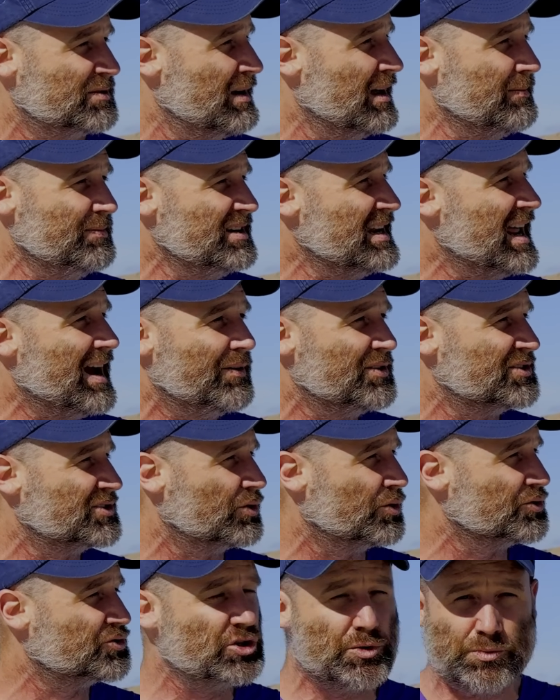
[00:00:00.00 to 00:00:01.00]
Maybe now it's
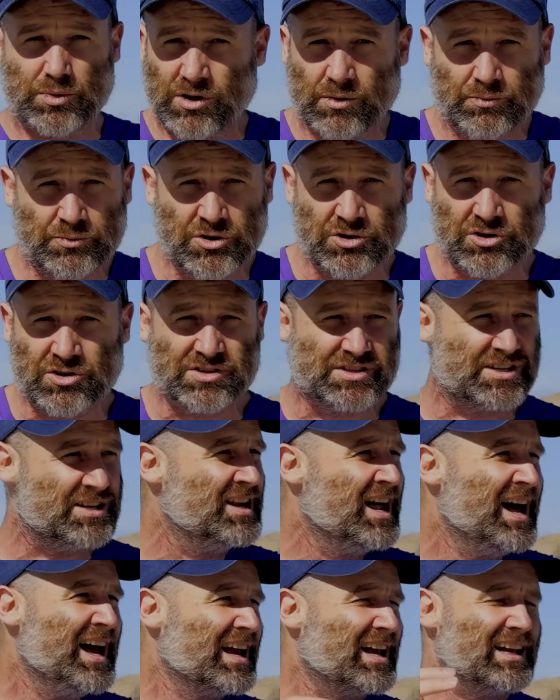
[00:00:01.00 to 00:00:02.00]
all supercomputers and
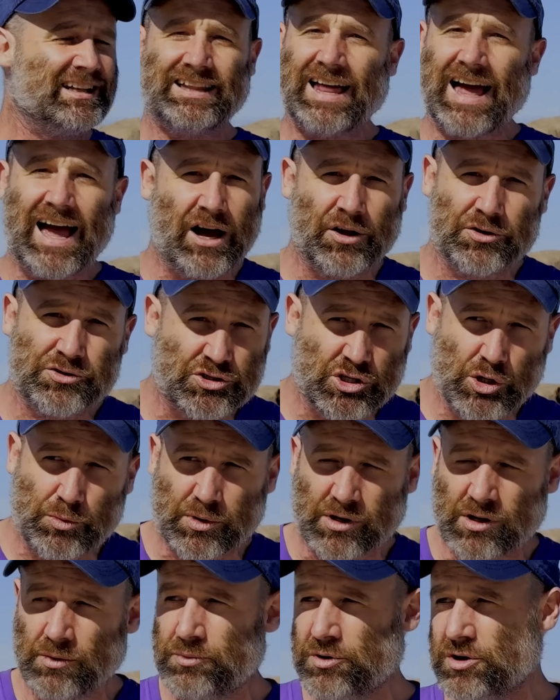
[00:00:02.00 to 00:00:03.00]
cloud
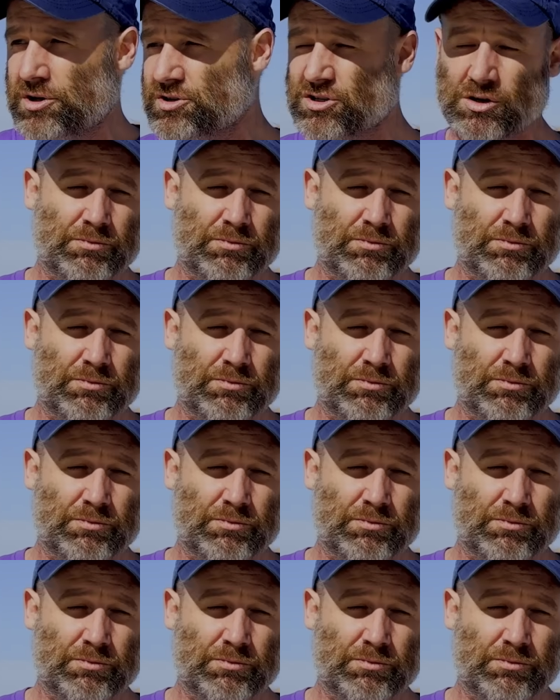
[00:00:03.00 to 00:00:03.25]
supercomputers,